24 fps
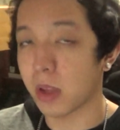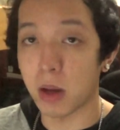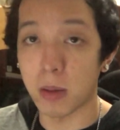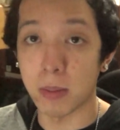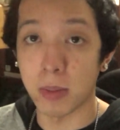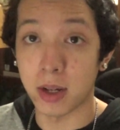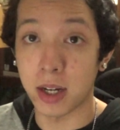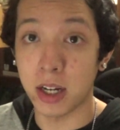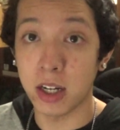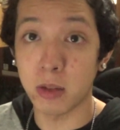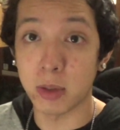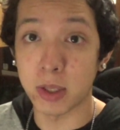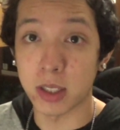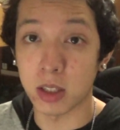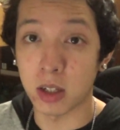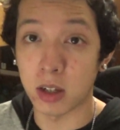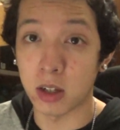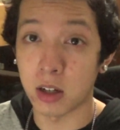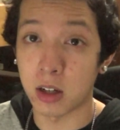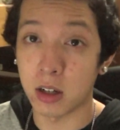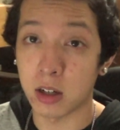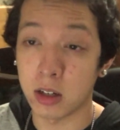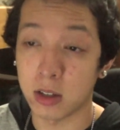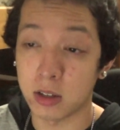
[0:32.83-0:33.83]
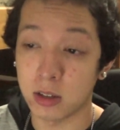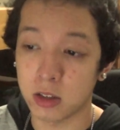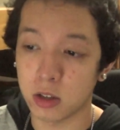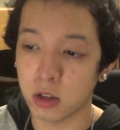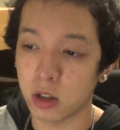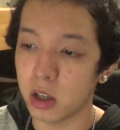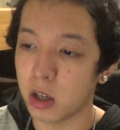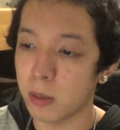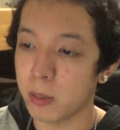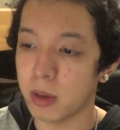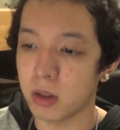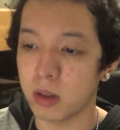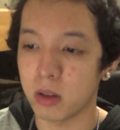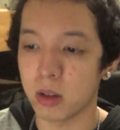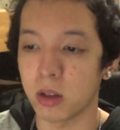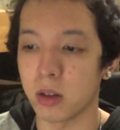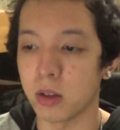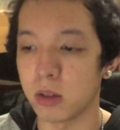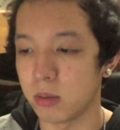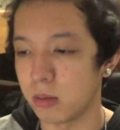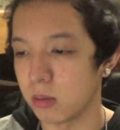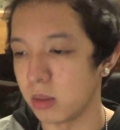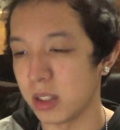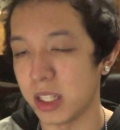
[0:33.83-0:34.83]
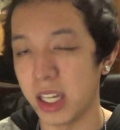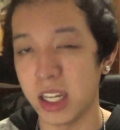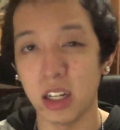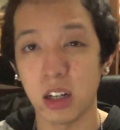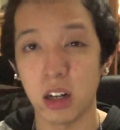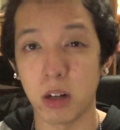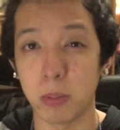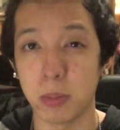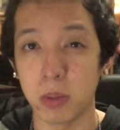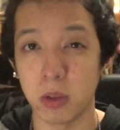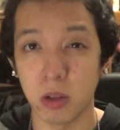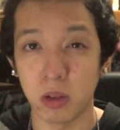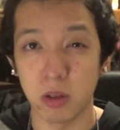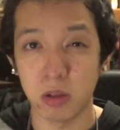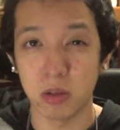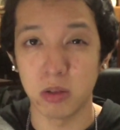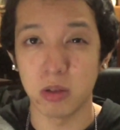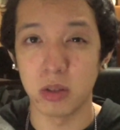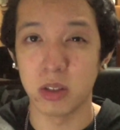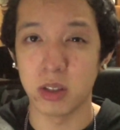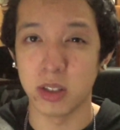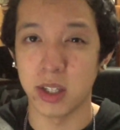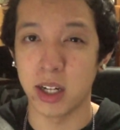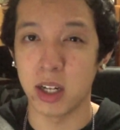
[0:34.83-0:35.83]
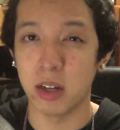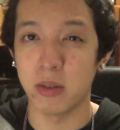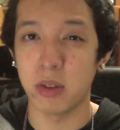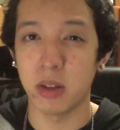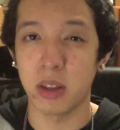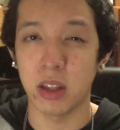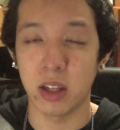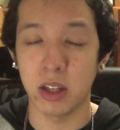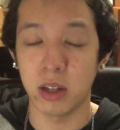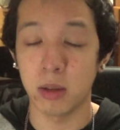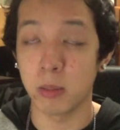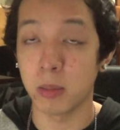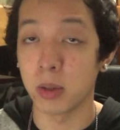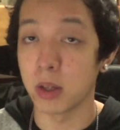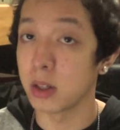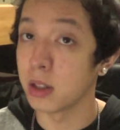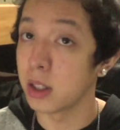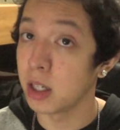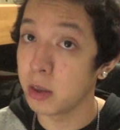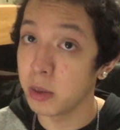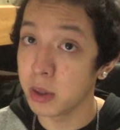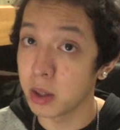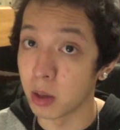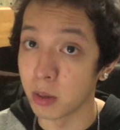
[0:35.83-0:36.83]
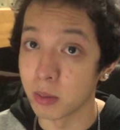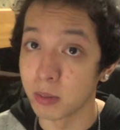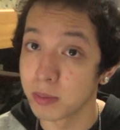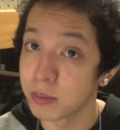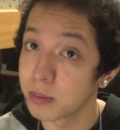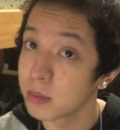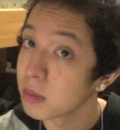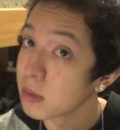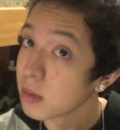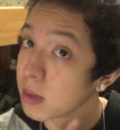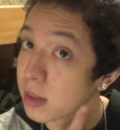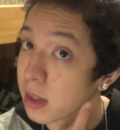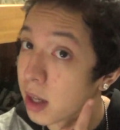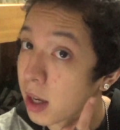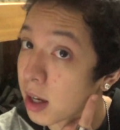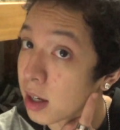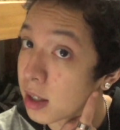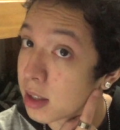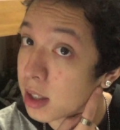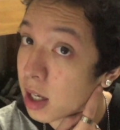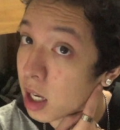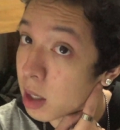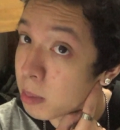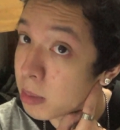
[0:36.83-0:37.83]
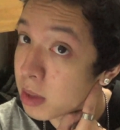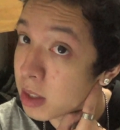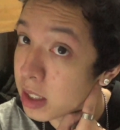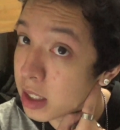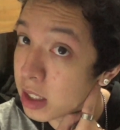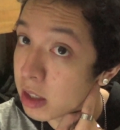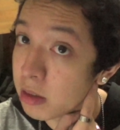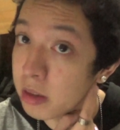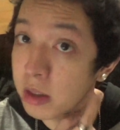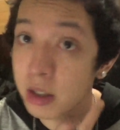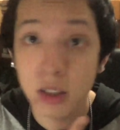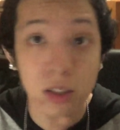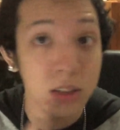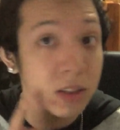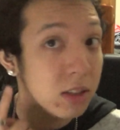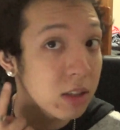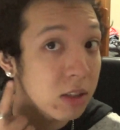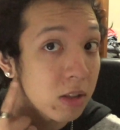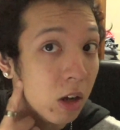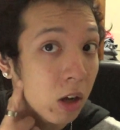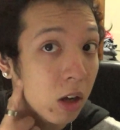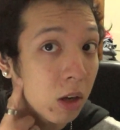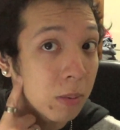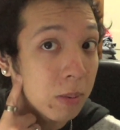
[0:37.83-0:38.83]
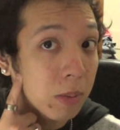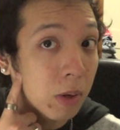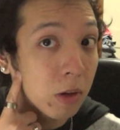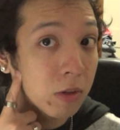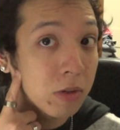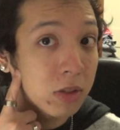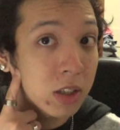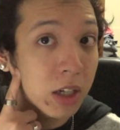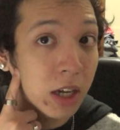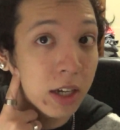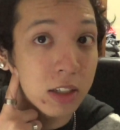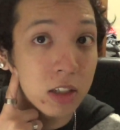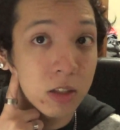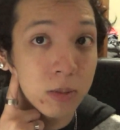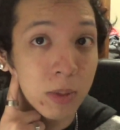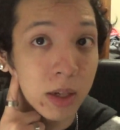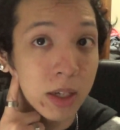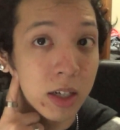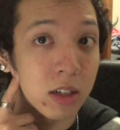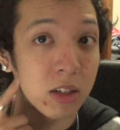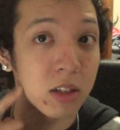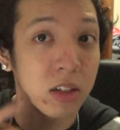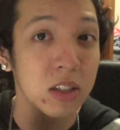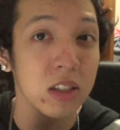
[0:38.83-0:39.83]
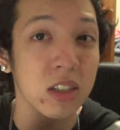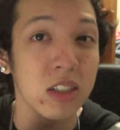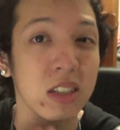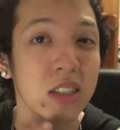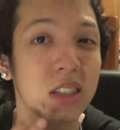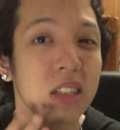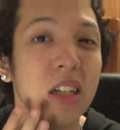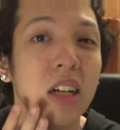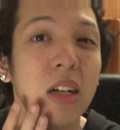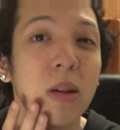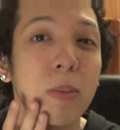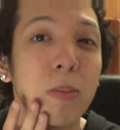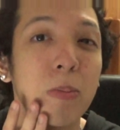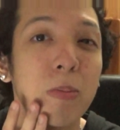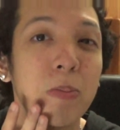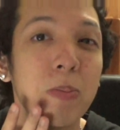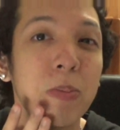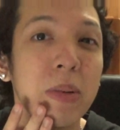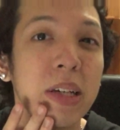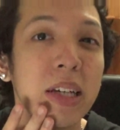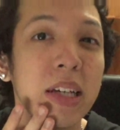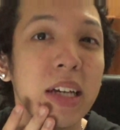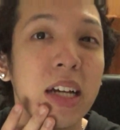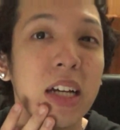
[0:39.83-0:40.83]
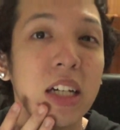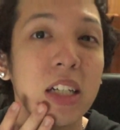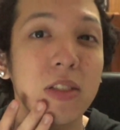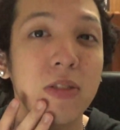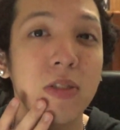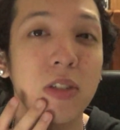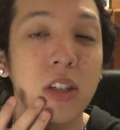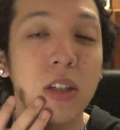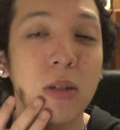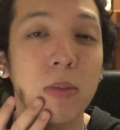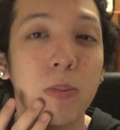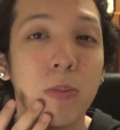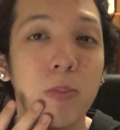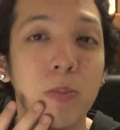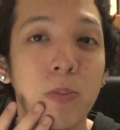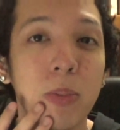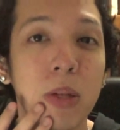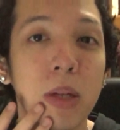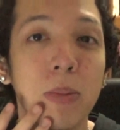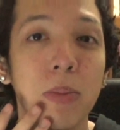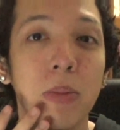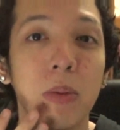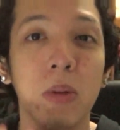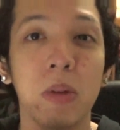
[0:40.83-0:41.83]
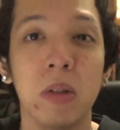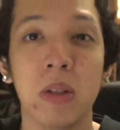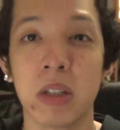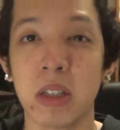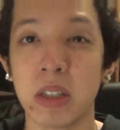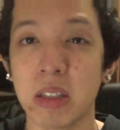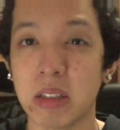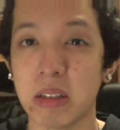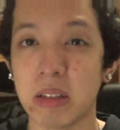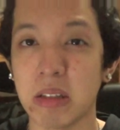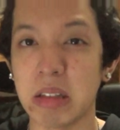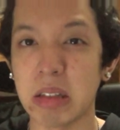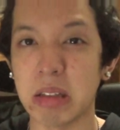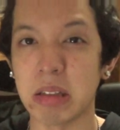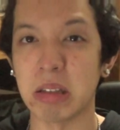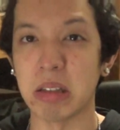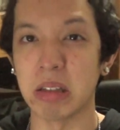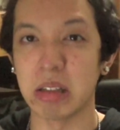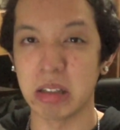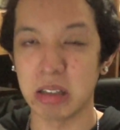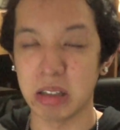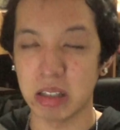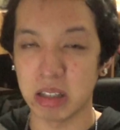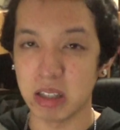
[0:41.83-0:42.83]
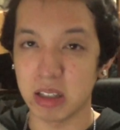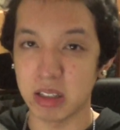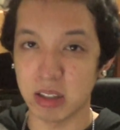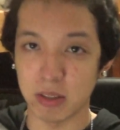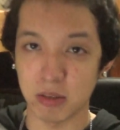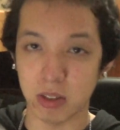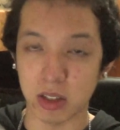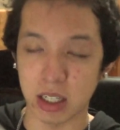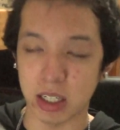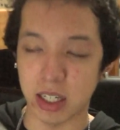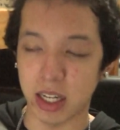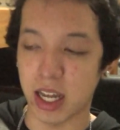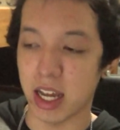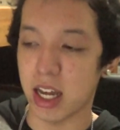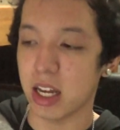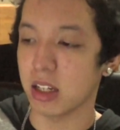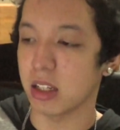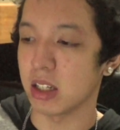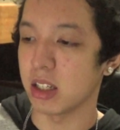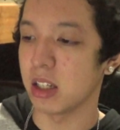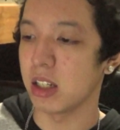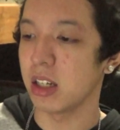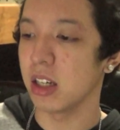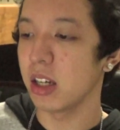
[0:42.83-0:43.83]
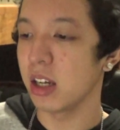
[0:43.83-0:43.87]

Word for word: But anyways, sorry about the late uploads and everything, but here we go. Diamond earrings on both sides of my ears. I got a big ass fucking pimple. Ugh. Fucking acne.